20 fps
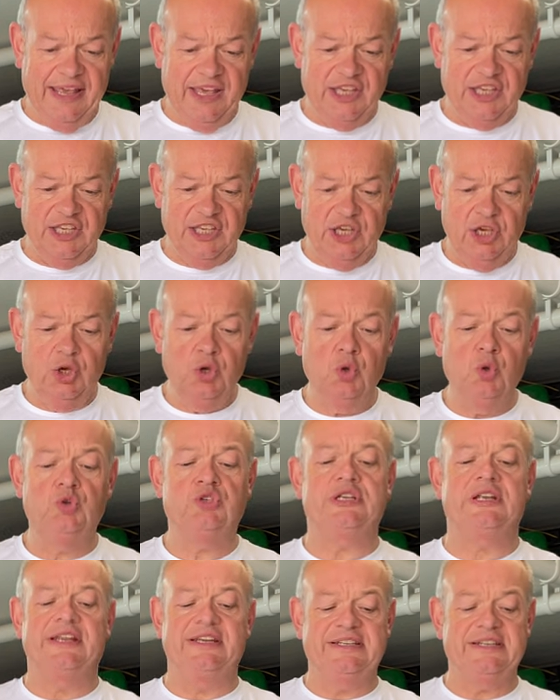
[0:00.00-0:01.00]

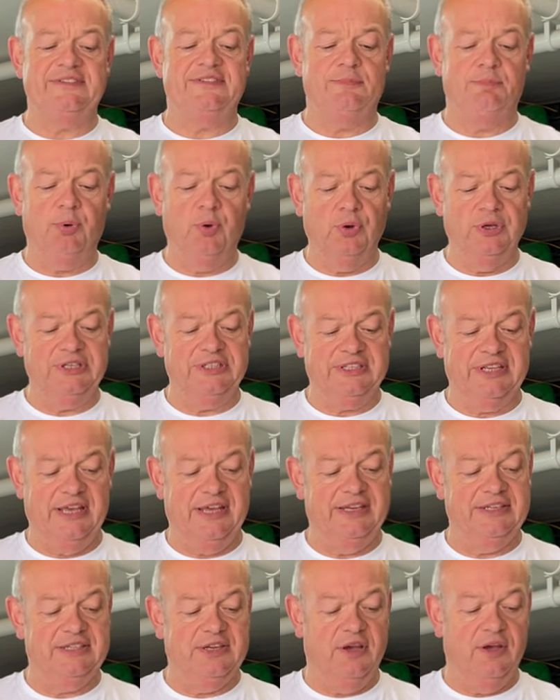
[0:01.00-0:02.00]
hugely
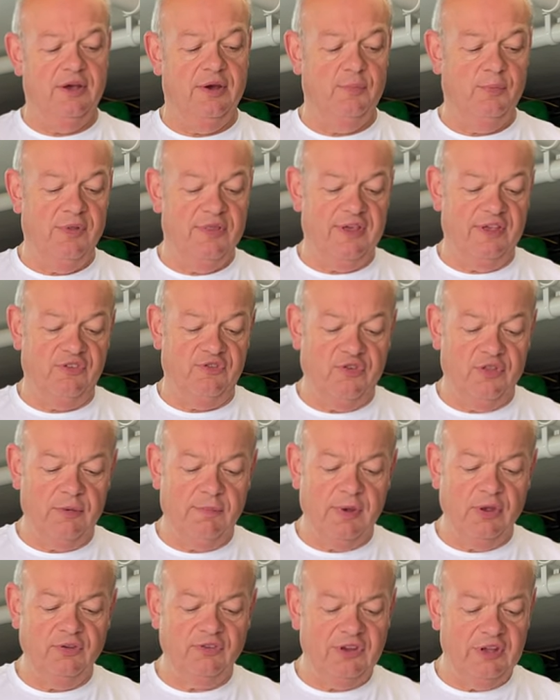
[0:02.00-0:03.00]
disappointed uh, with this. For the
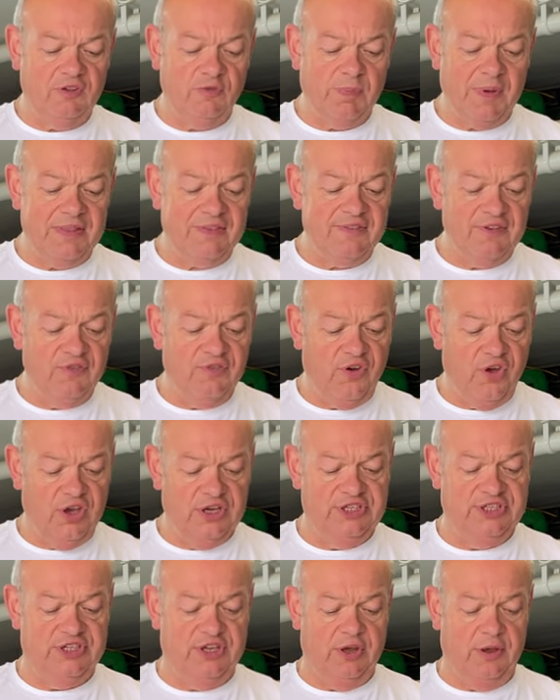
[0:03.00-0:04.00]
most expensive
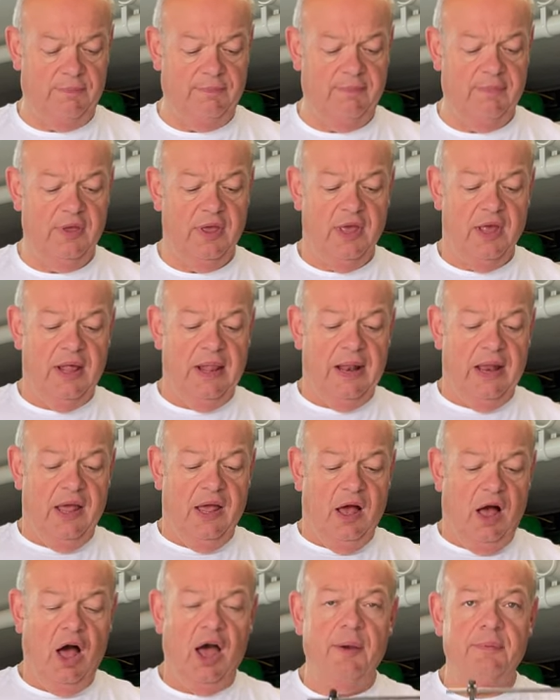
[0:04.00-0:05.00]
item,
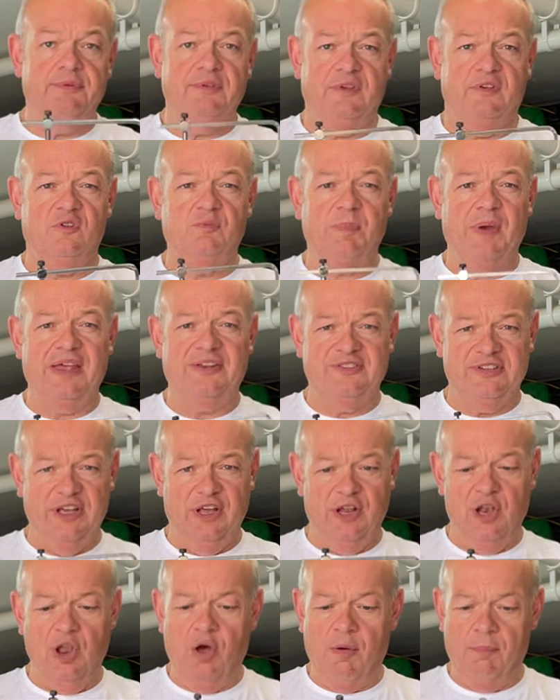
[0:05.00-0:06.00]
I was expecting a
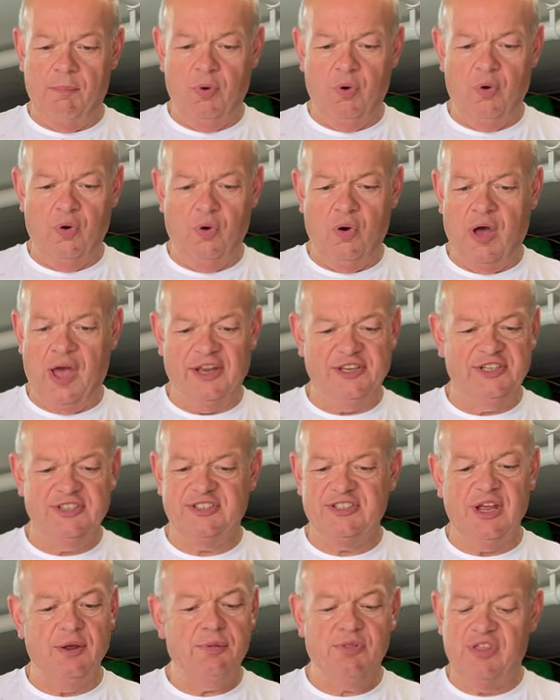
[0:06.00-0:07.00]
lot more. I just
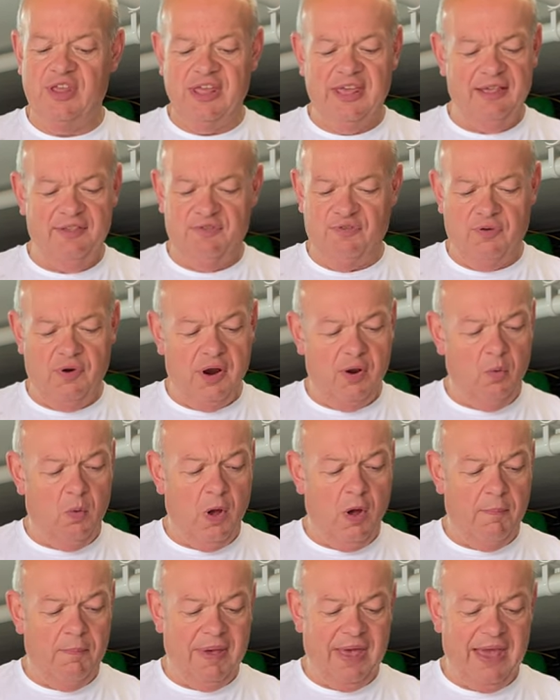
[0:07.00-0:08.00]
don't think it's very
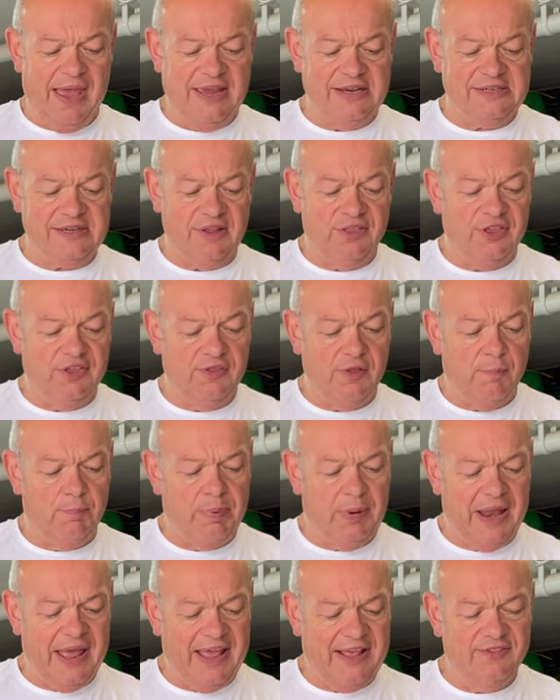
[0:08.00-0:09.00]
well made. I think the
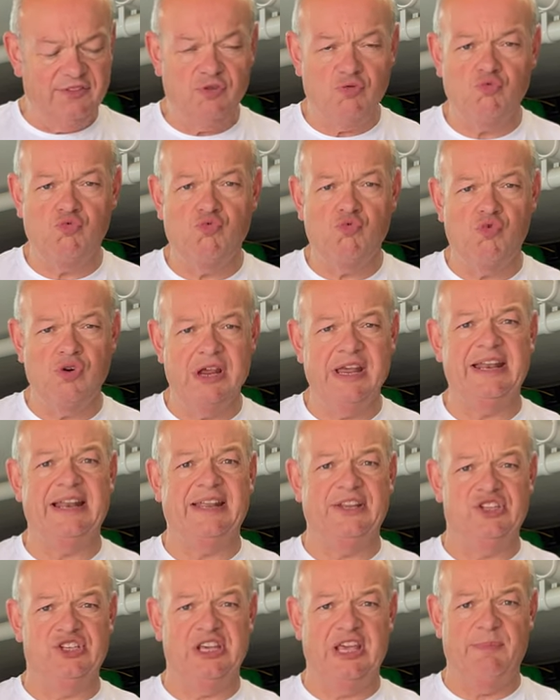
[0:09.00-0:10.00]
blades are really
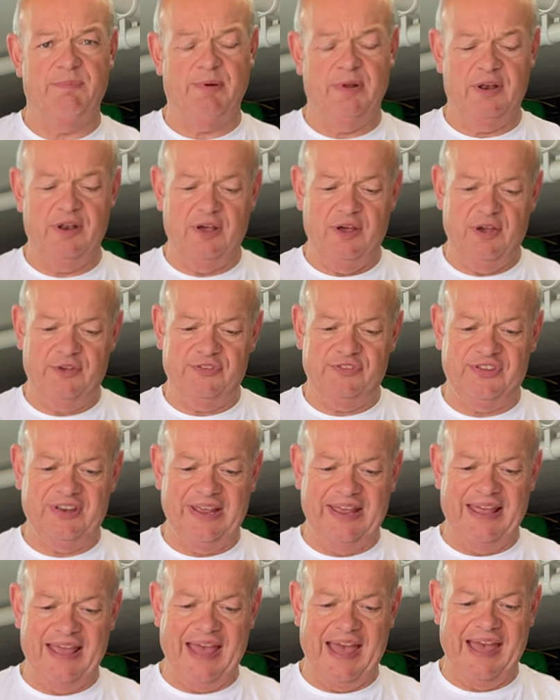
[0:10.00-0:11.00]
cheap and
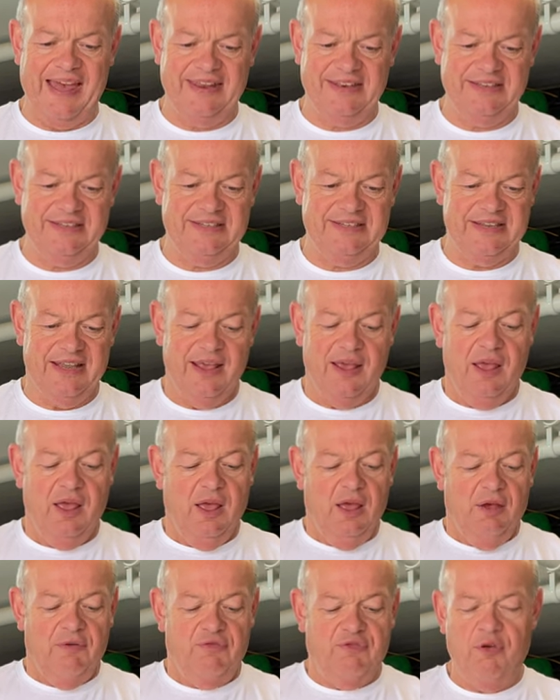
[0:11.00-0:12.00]
nasty. And
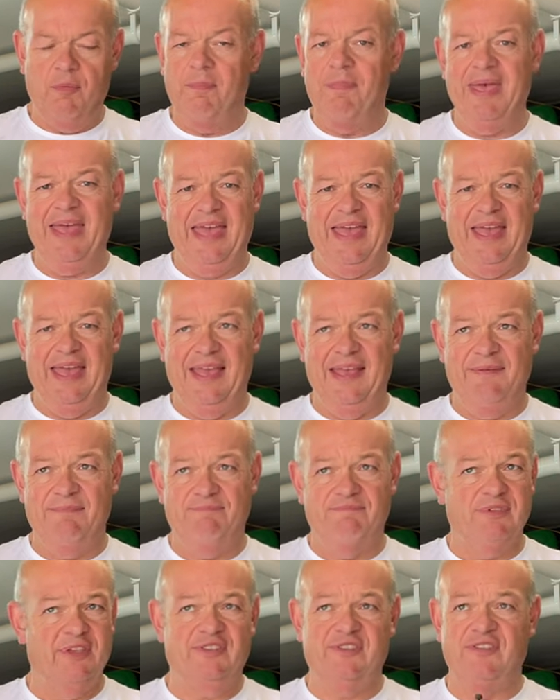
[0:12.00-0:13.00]
for me,
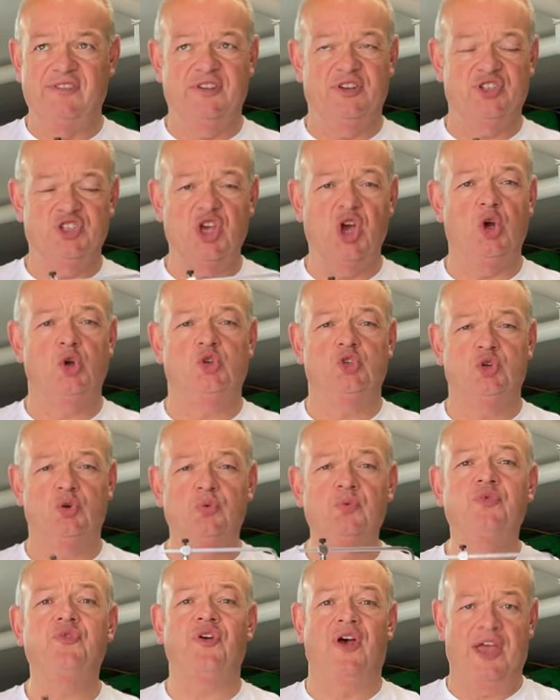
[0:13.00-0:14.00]
this is a total
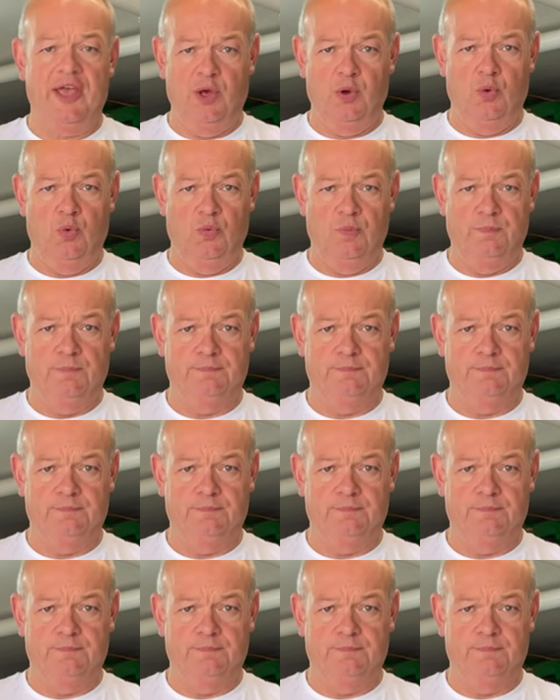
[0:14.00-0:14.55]
fail.